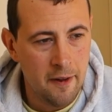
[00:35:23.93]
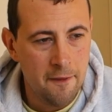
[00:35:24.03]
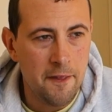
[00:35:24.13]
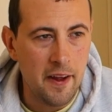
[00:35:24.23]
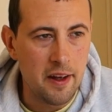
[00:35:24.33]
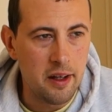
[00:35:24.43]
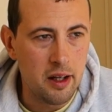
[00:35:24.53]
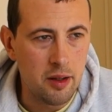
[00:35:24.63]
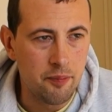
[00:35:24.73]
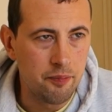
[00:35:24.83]

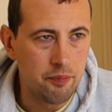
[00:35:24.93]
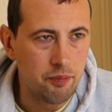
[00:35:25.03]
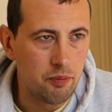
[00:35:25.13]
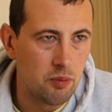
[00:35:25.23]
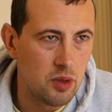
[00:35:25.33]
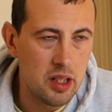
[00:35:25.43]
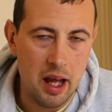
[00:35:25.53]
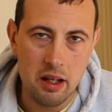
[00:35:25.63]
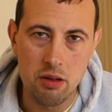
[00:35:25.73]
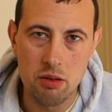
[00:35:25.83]
and
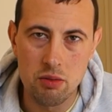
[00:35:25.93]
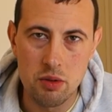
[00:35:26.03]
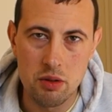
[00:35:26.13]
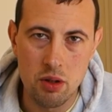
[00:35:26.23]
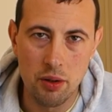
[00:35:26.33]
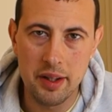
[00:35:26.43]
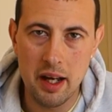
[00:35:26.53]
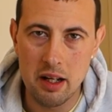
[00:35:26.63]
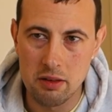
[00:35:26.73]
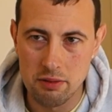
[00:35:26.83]
then you don't
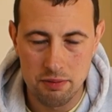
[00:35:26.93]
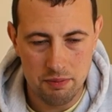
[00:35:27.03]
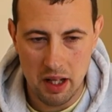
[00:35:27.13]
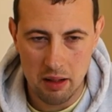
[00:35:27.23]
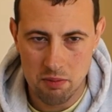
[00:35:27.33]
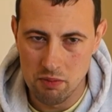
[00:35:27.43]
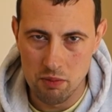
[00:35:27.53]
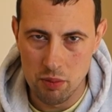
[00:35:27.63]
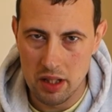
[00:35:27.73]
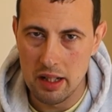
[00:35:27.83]
have that
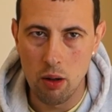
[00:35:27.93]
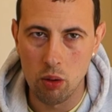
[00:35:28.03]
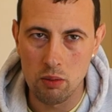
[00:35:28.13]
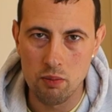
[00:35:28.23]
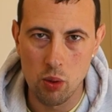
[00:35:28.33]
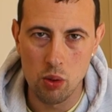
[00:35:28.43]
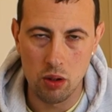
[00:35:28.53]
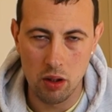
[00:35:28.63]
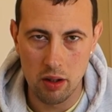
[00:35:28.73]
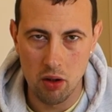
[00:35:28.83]
really hot
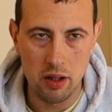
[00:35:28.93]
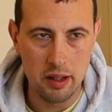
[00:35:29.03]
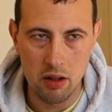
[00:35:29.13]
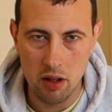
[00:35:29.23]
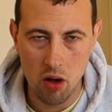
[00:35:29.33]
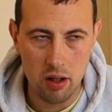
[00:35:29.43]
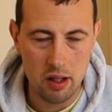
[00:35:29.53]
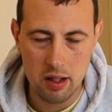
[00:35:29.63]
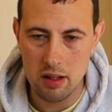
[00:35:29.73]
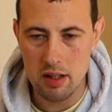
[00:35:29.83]
water, 9900
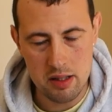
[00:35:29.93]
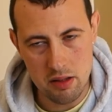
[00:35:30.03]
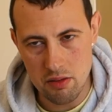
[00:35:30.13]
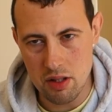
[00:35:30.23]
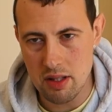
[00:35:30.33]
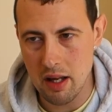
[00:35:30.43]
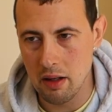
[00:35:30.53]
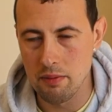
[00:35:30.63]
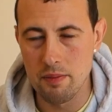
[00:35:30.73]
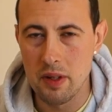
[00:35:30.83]
degrees, you just
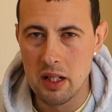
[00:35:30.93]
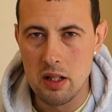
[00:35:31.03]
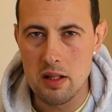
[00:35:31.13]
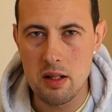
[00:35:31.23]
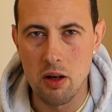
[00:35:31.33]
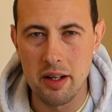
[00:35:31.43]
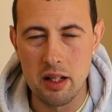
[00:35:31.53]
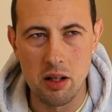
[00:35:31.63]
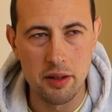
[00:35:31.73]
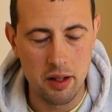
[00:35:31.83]
have slightly
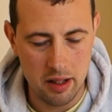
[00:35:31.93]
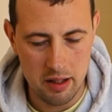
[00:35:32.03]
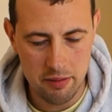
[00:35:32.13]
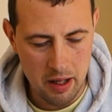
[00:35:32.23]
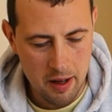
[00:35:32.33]
underneath,